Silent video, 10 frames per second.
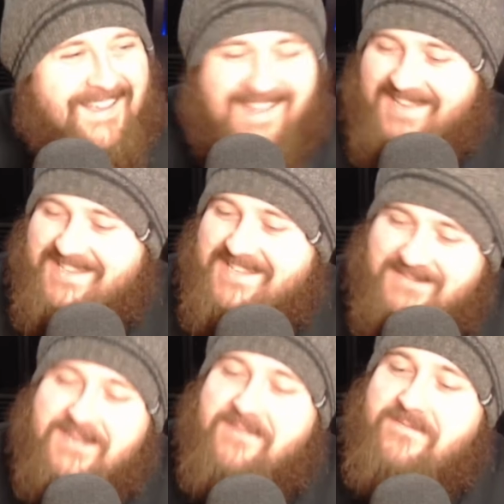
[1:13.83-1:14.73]
And that
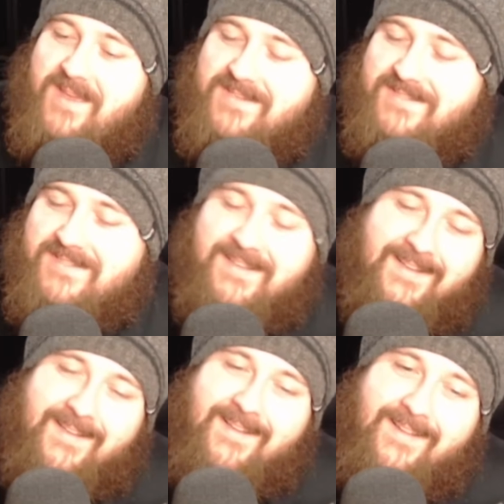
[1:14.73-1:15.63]
hits him in the face.
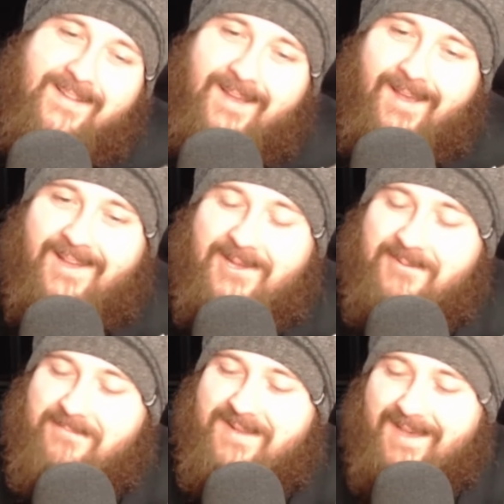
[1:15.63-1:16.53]

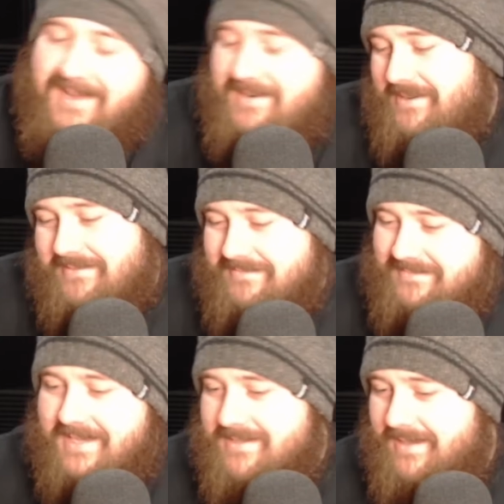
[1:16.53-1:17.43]
I don't know.
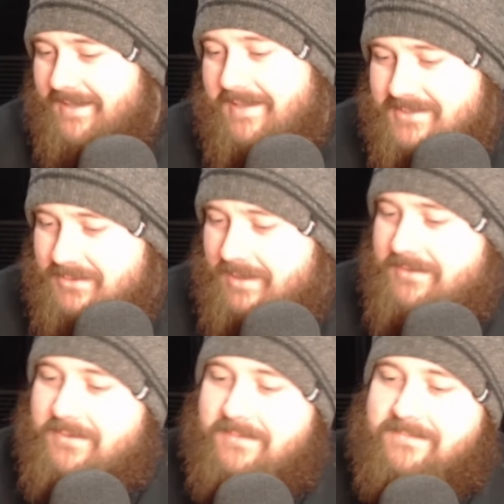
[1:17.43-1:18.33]
That's all
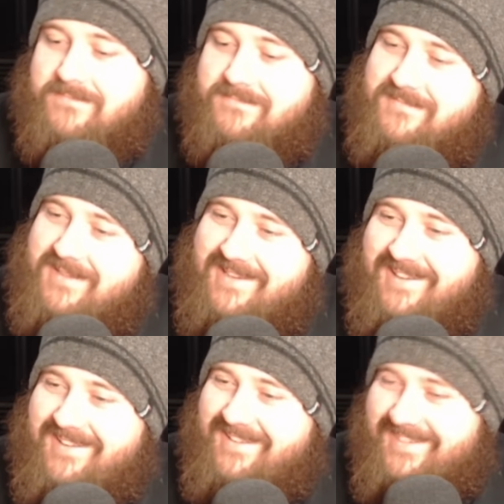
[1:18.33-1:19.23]
I
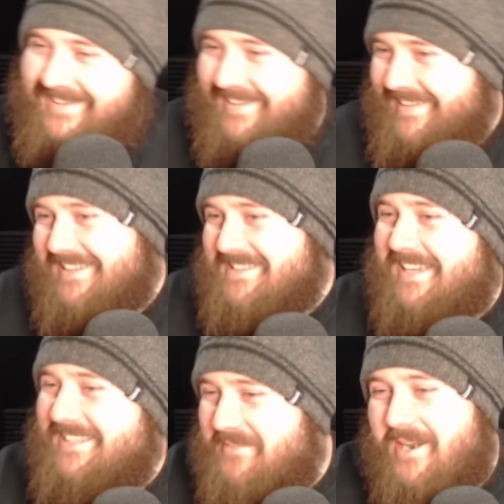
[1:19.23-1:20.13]
do.
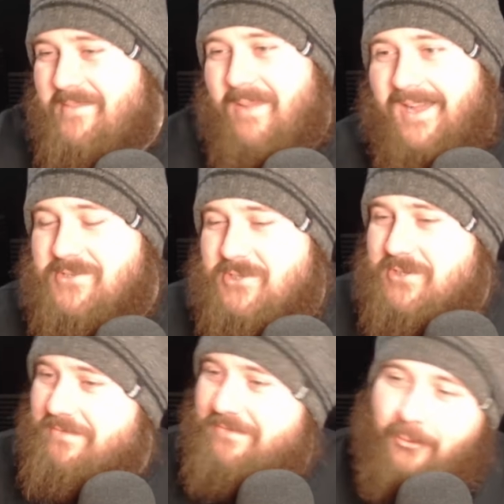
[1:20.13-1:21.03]
Thank you very
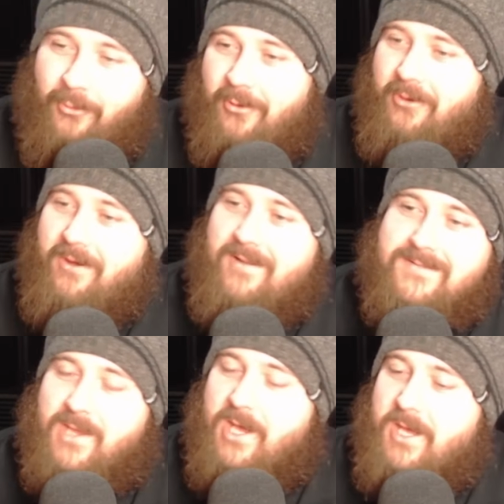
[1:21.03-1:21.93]
much for
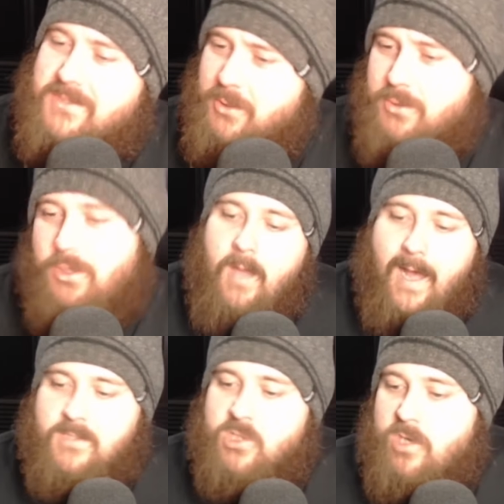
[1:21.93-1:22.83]
the two.
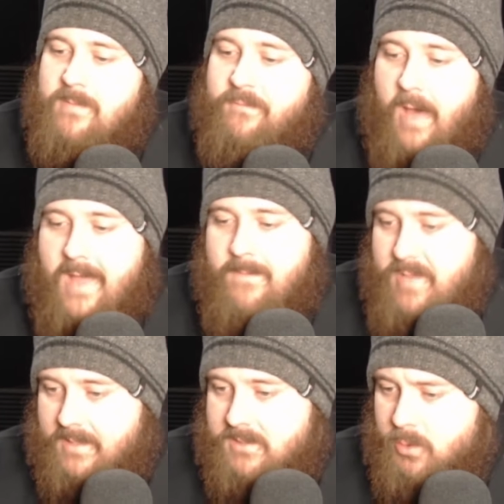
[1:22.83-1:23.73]
Had to stream the fight
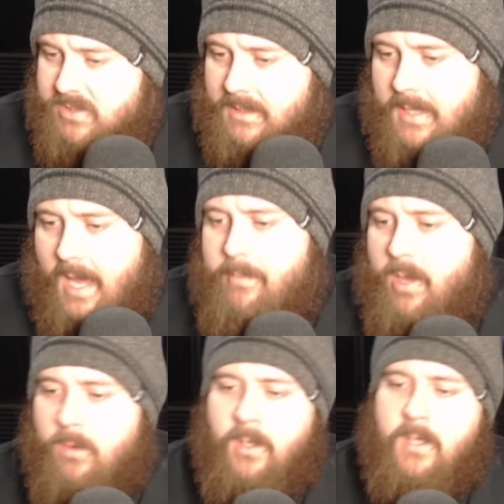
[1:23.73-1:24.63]
in pixels in
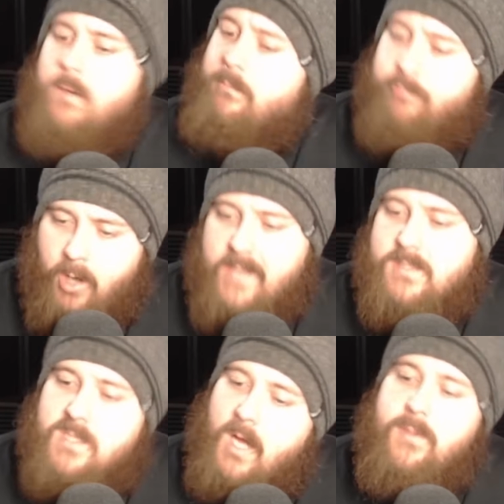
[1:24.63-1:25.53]
Cabo.
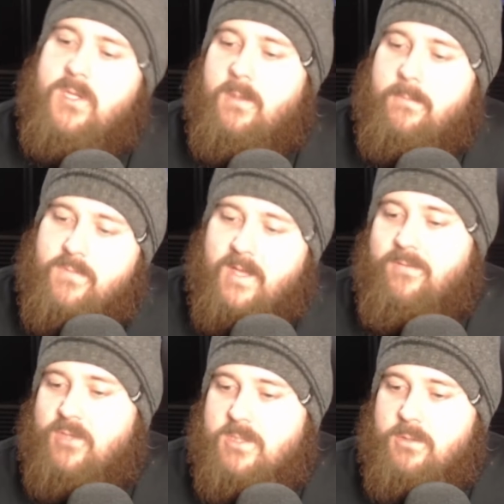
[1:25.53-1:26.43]
Bryce W.
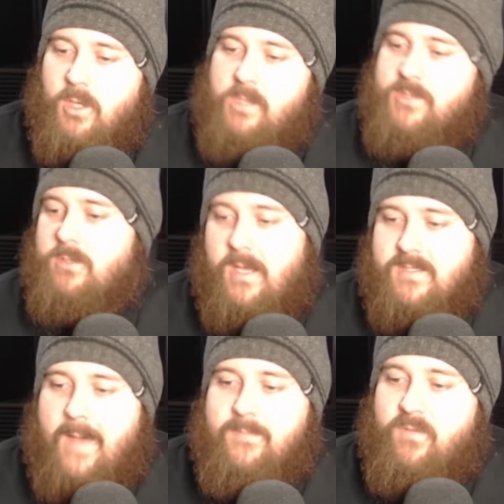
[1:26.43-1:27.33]
Thank you for the $2, dude. I
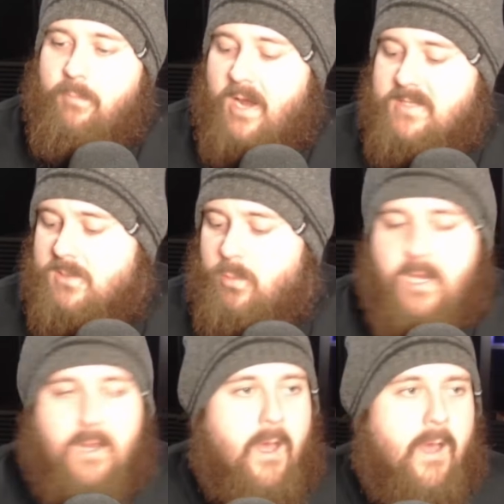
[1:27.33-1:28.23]
was amped for Bryce's
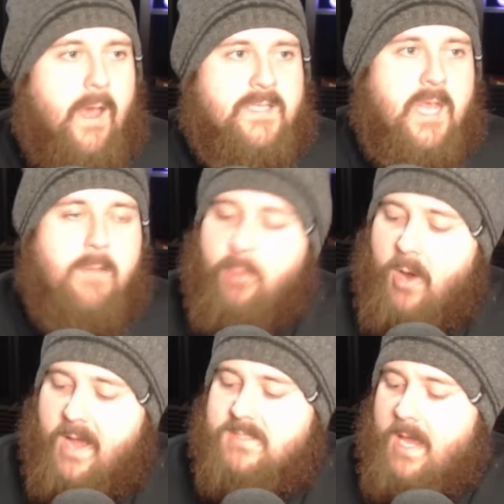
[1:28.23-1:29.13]
win. I sent
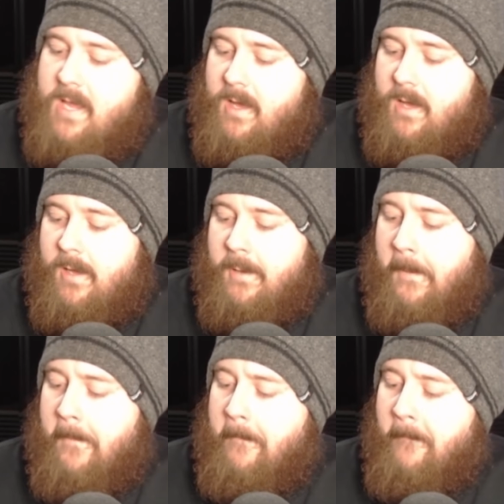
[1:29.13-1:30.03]
Bryce a